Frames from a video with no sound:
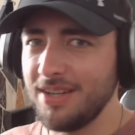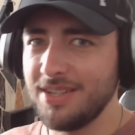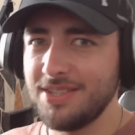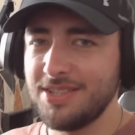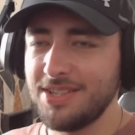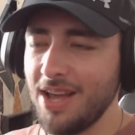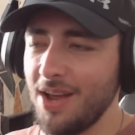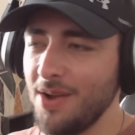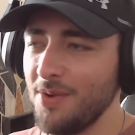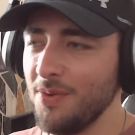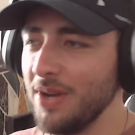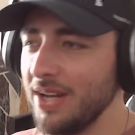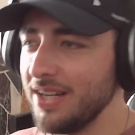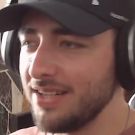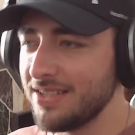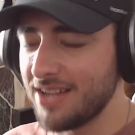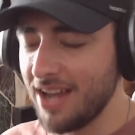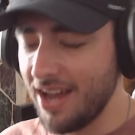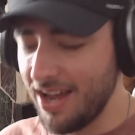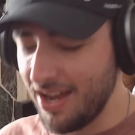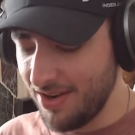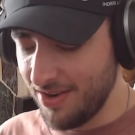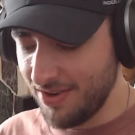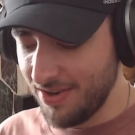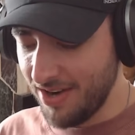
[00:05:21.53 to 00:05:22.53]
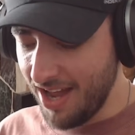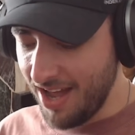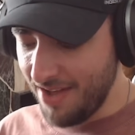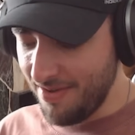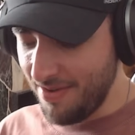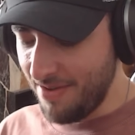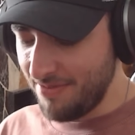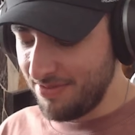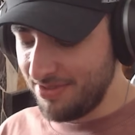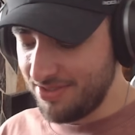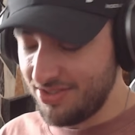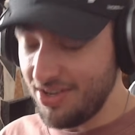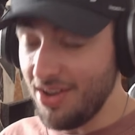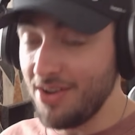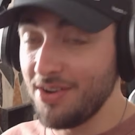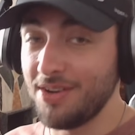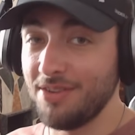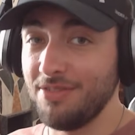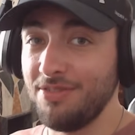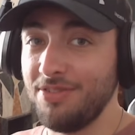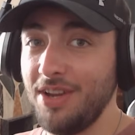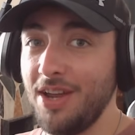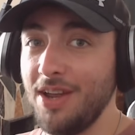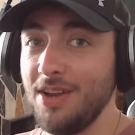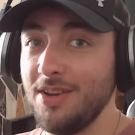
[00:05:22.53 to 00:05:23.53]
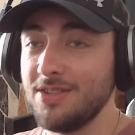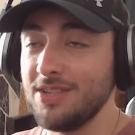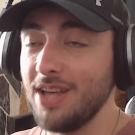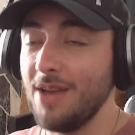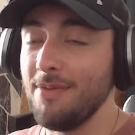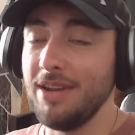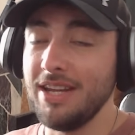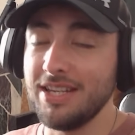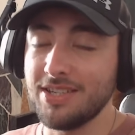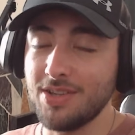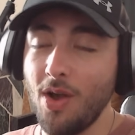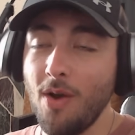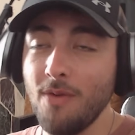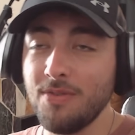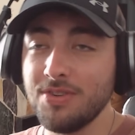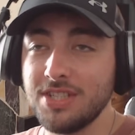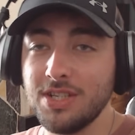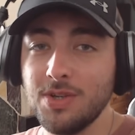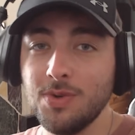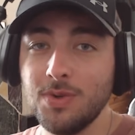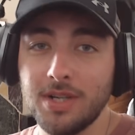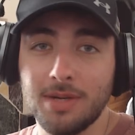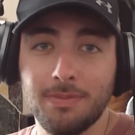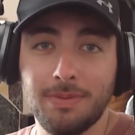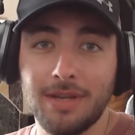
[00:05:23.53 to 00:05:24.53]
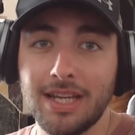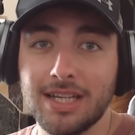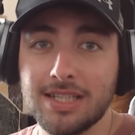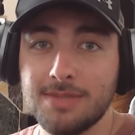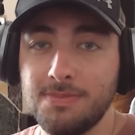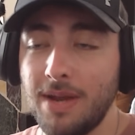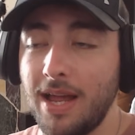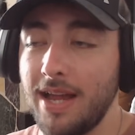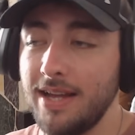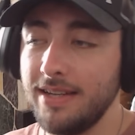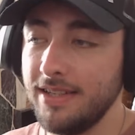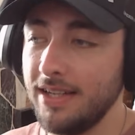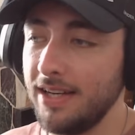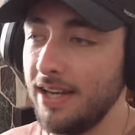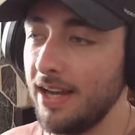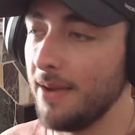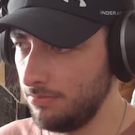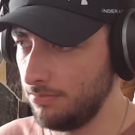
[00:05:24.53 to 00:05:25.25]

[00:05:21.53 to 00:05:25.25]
so weird's going on. I'm so confused. I mean, it's obviously all going to be explained, isn't it?